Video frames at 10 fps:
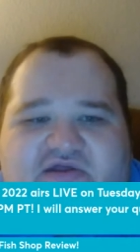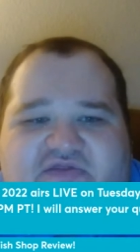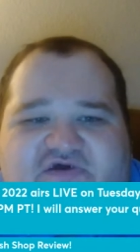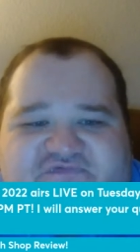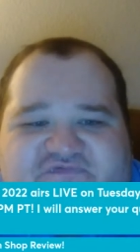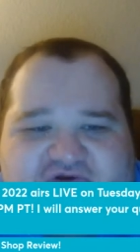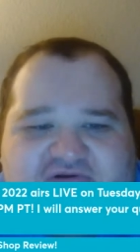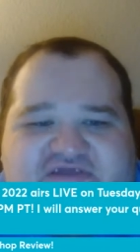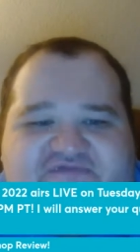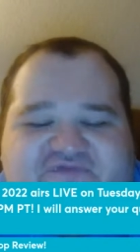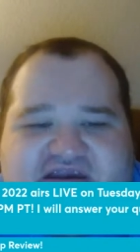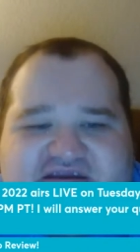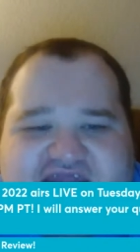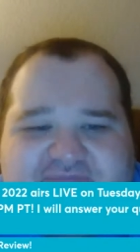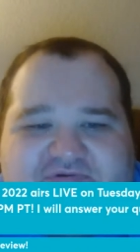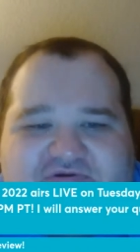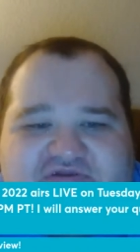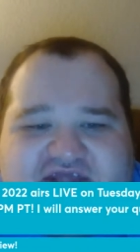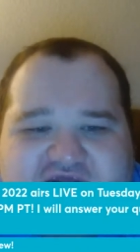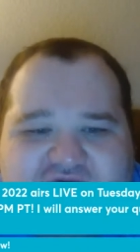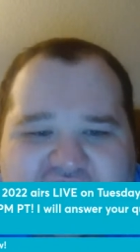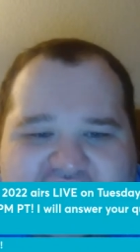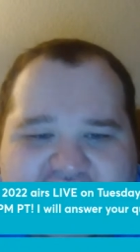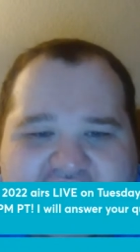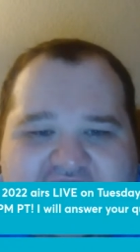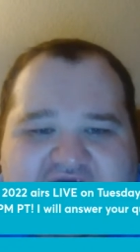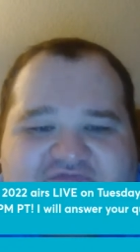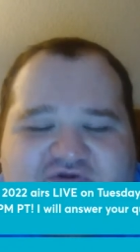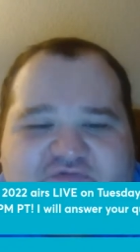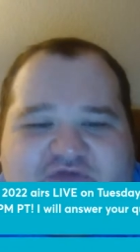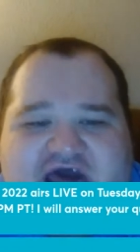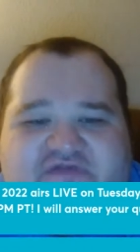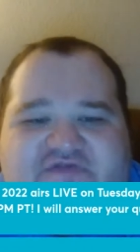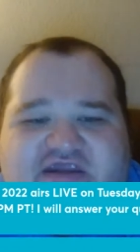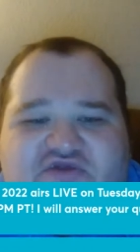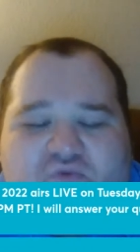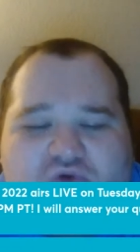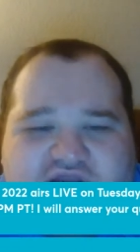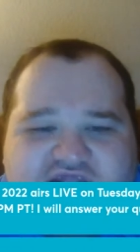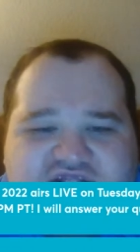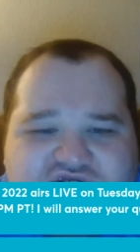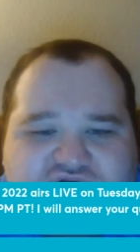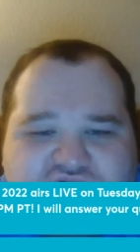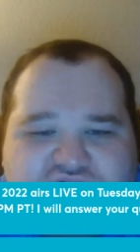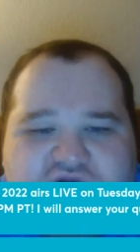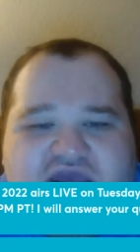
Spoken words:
The first Fish Keepers Q&A of 2022